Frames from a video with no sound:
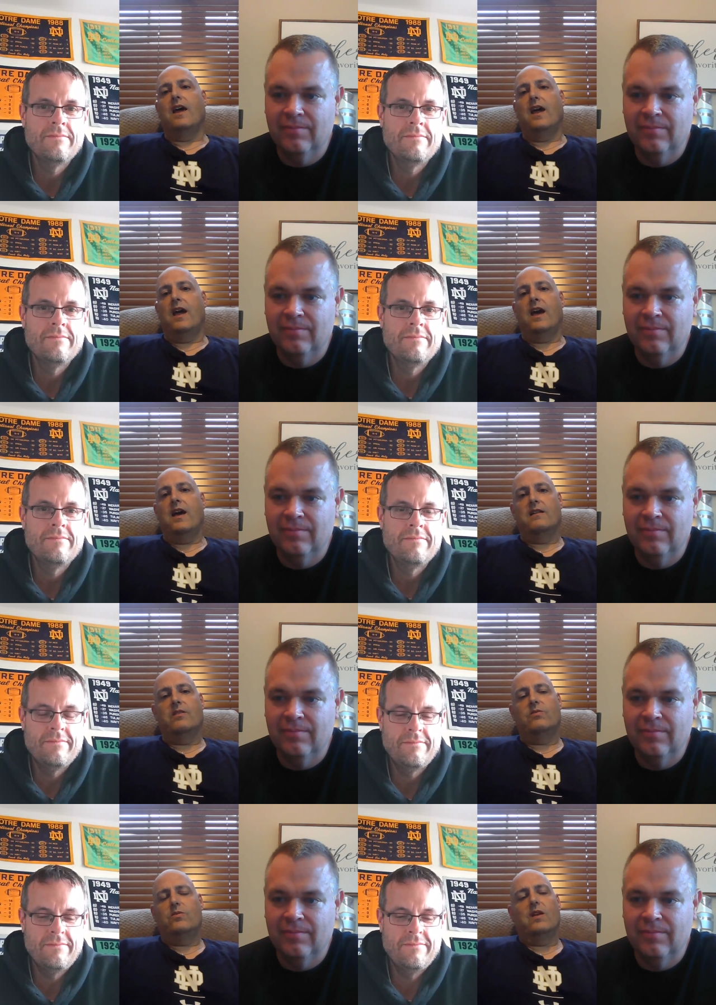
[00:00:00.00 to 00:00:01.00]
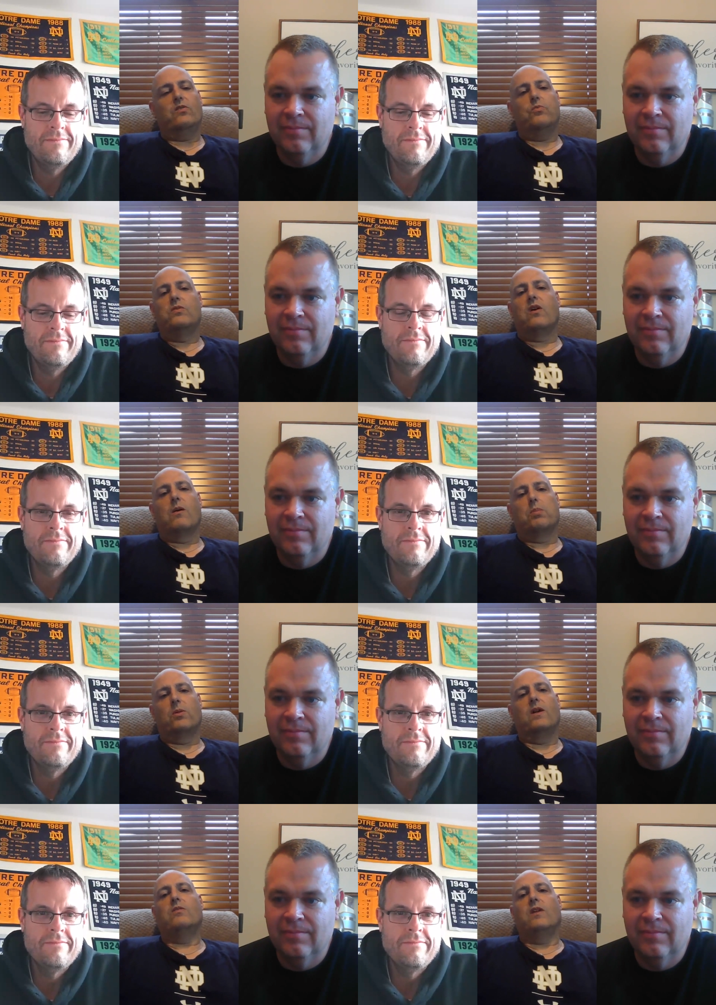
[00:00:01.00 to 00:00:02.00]
Speaker 1: And this was
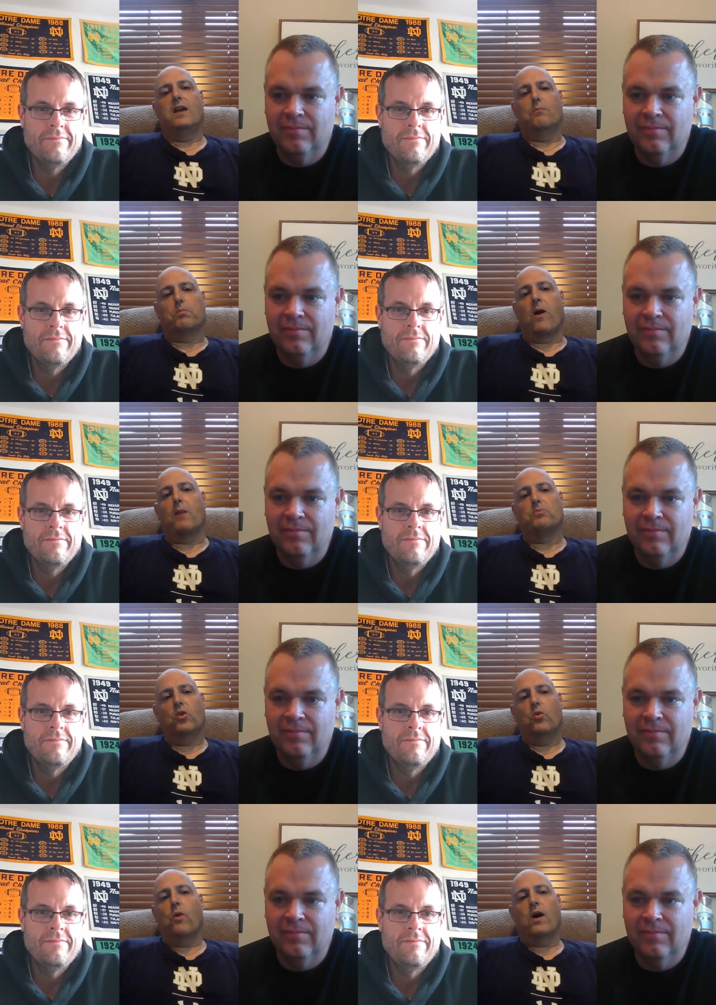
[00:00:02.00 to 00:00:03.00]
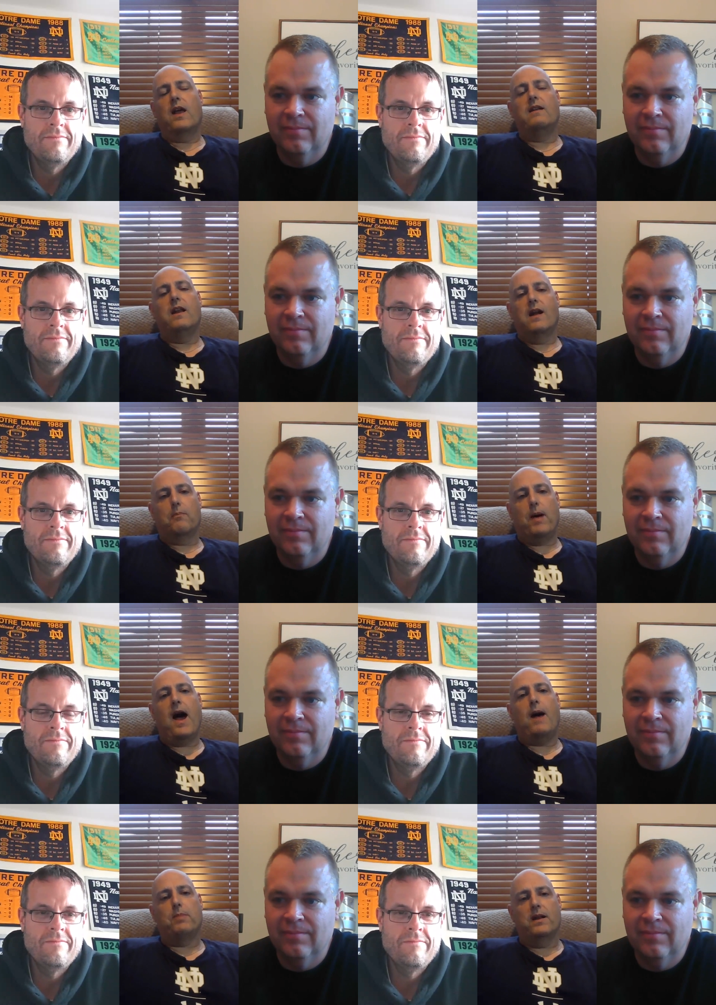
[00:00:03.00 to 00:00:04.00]
completely impromptu. What ended up
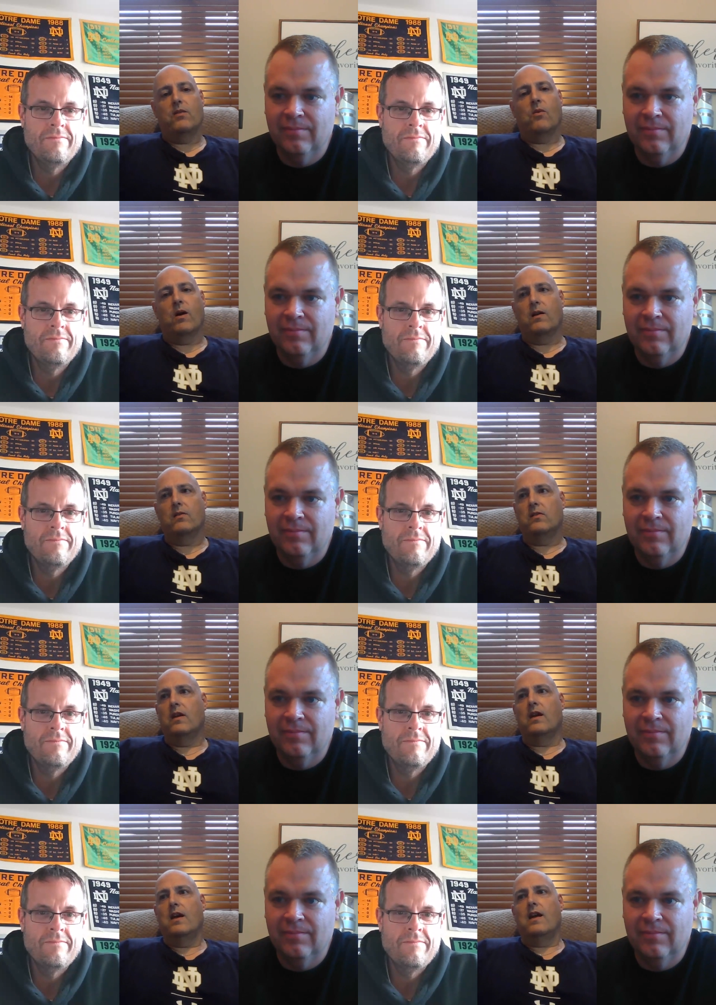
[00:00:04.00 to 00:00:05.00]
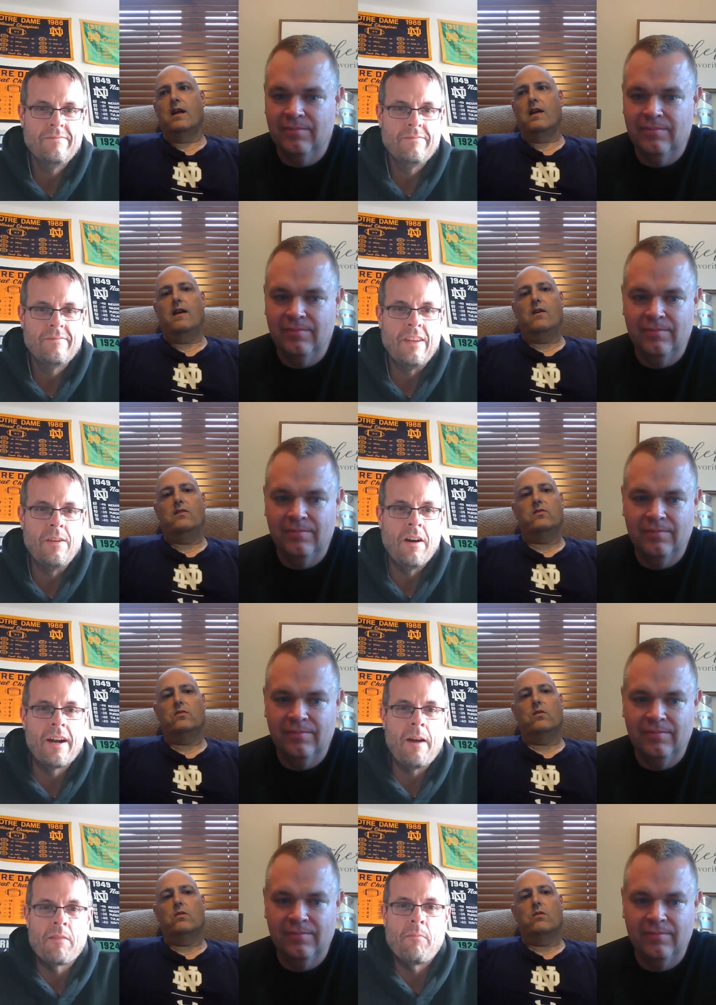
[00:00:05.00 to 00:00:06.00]
happening was is You
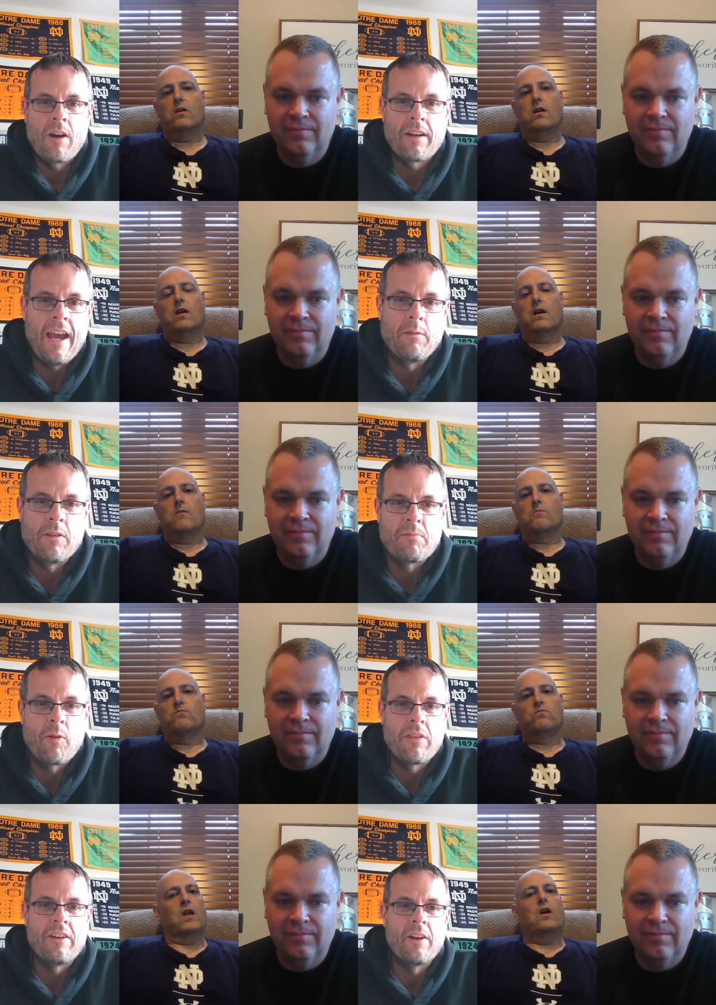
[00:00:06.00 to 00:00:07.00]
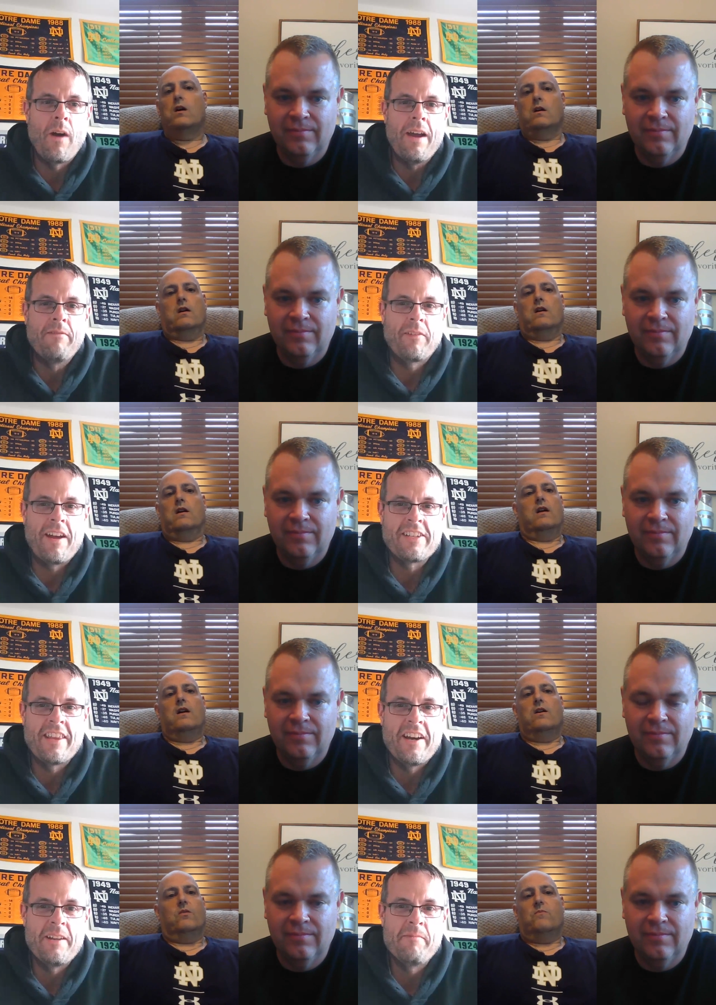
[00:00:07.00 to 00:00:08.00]
hung
Speaker 2: out with Marc Edwards more than your wife the rest
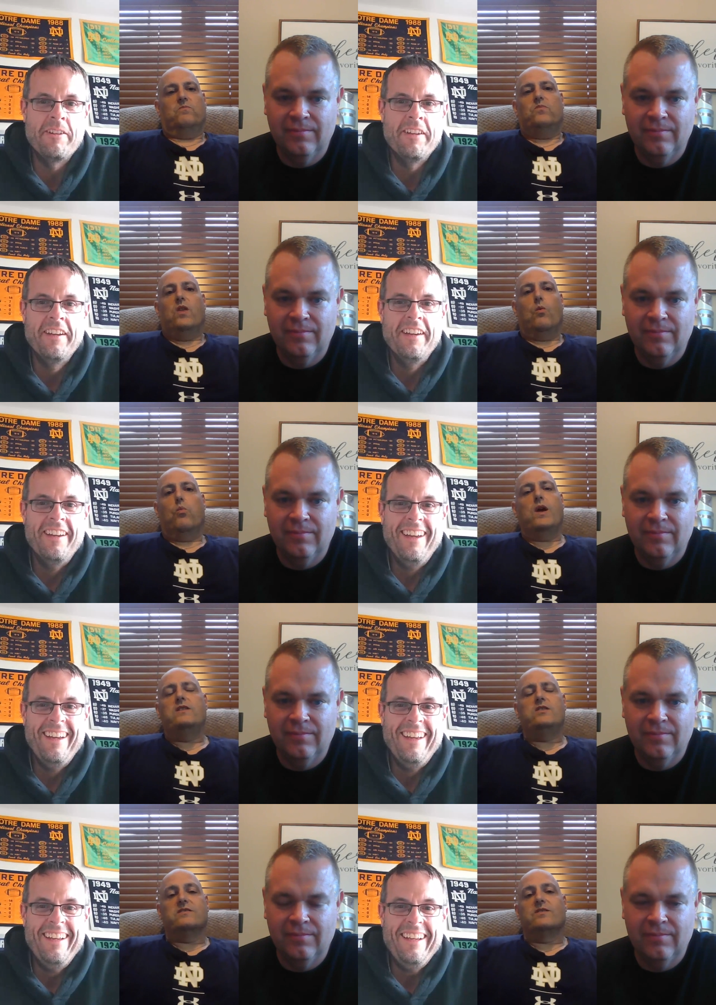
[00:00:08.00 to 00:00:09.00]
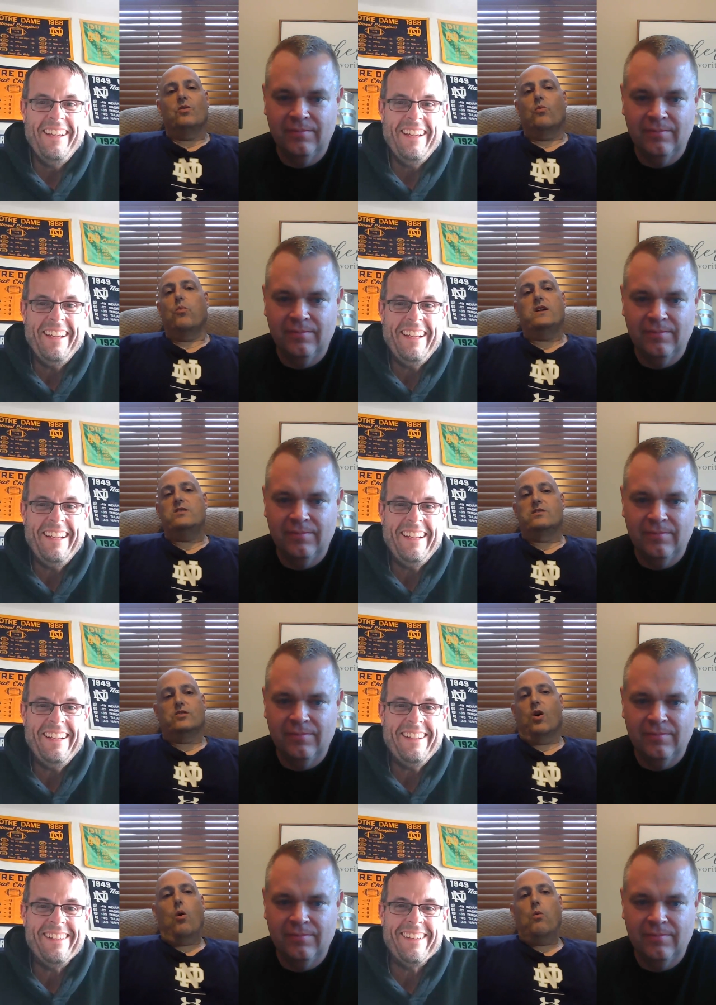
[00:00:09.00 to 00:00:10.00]
of the honeymoon?
Speaker 1: We just we
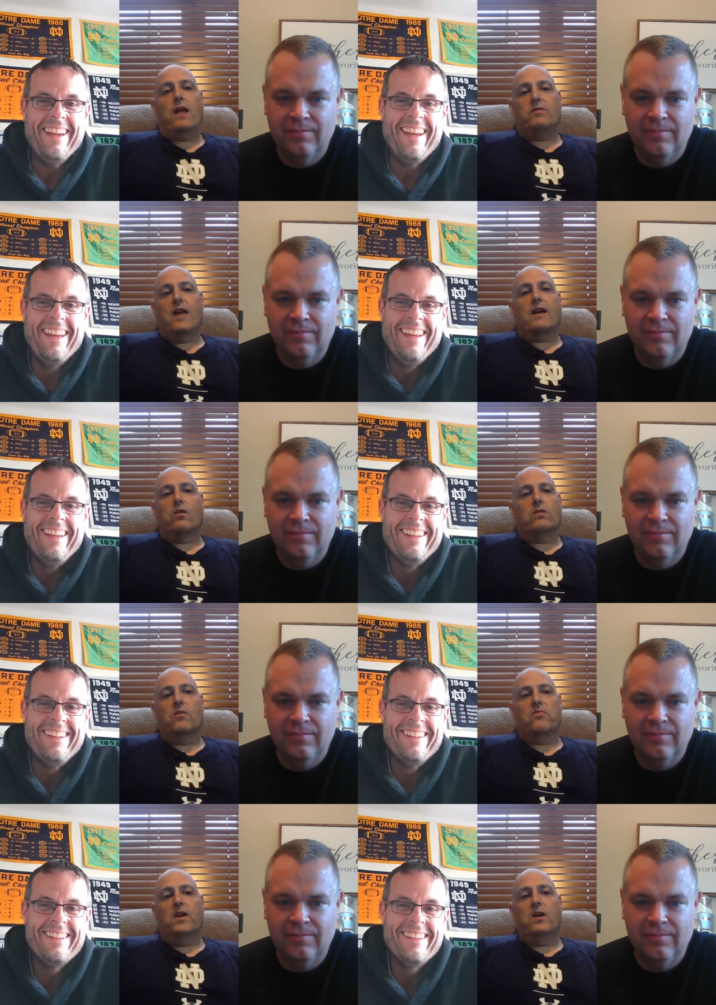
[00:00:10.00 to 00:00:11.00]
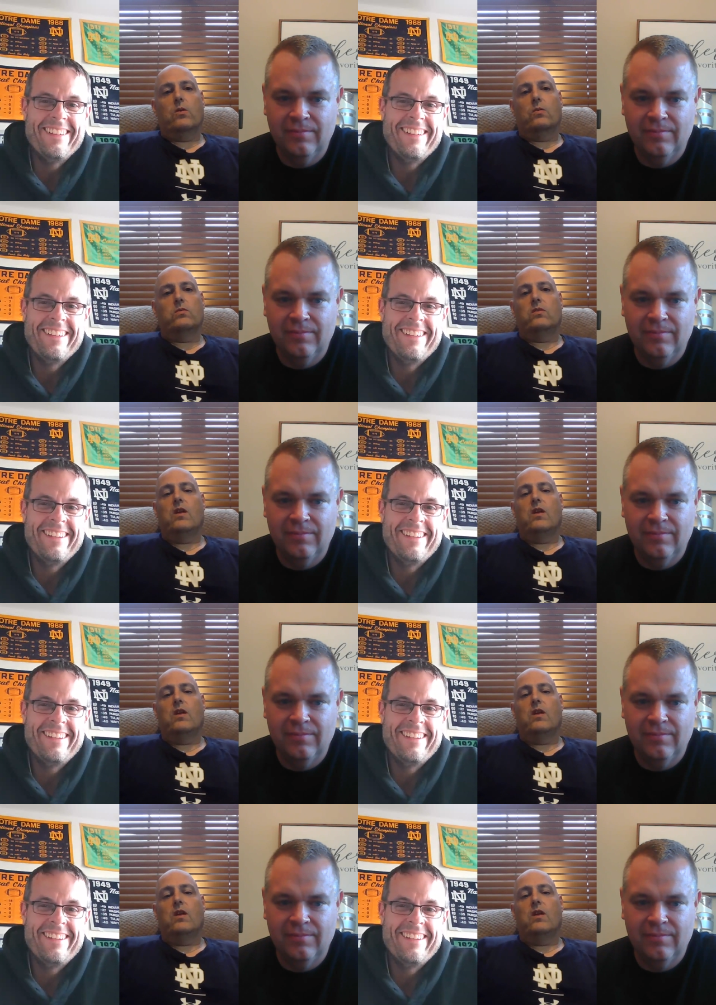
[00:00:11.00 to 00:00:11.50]
just all went down on the field